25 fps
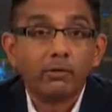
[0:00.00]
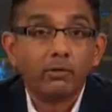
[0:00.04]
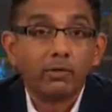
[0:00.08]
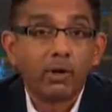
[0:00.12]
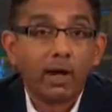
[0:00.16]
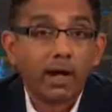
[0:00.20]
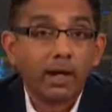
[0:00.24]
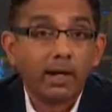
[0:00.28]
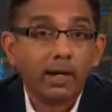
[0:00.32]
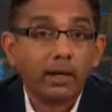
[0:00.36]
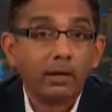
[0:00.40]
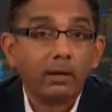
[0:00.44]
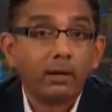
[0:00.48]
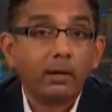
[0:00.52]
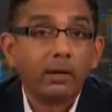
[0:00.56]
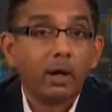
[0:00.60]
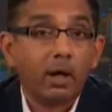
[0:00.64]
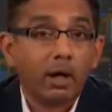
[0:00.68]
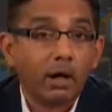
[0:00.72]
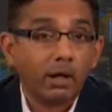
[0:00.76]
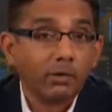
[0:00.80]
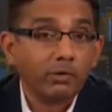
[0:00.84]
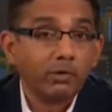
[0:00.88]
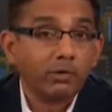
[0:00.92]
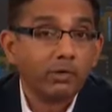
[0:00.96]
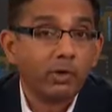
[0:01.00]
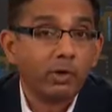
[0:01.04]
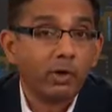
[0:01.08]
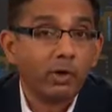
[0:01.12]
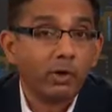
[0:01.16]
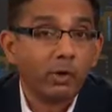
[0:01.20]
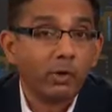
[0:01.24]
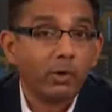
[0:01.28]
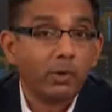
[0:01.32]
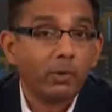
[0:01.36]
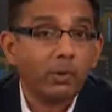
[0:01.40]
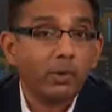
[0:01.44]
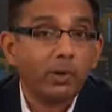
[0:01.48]
giant
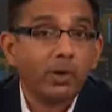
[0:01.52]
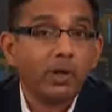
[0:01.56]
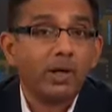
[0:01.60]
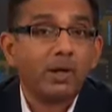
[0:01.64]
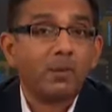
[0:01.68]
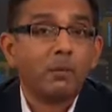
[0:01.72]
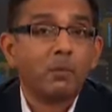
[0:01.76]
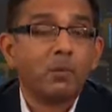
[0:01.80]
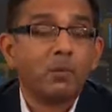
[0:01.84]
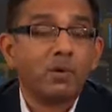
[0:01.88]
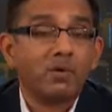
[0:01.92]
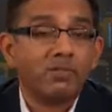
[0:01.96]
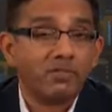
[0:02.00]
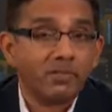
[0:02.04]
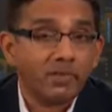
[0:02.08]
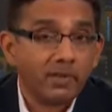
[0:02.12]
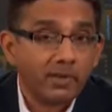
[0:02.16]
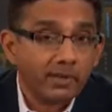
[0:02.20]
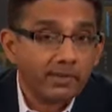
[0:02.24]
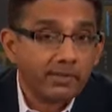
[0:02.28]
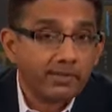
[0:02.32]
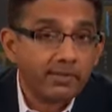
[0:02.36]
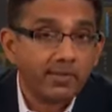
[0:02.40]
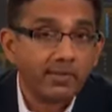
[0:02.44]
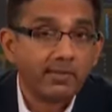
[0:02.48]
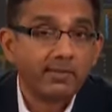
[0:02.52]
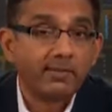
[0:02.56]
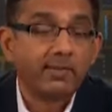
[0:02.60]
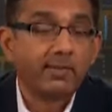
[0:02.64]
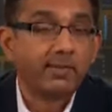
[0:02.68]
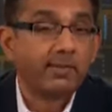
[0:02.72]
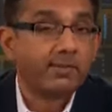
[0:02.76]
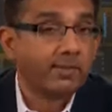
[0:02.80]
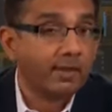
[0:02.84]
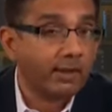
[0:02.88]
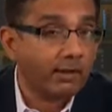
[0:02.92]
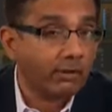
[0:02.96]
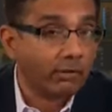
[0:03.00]
Costco reversed its
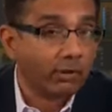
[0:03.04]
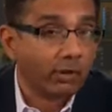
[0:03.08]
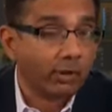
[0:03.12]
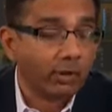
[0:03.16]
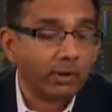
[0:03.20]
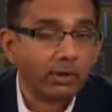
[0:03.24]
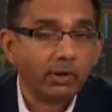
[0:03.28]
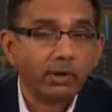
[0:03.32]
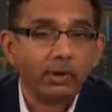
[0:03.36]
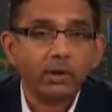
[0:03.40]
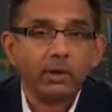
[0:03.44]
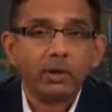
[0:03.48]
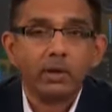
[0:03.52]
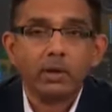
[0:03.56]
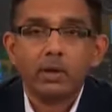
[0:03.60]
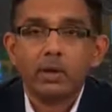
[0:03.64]
decision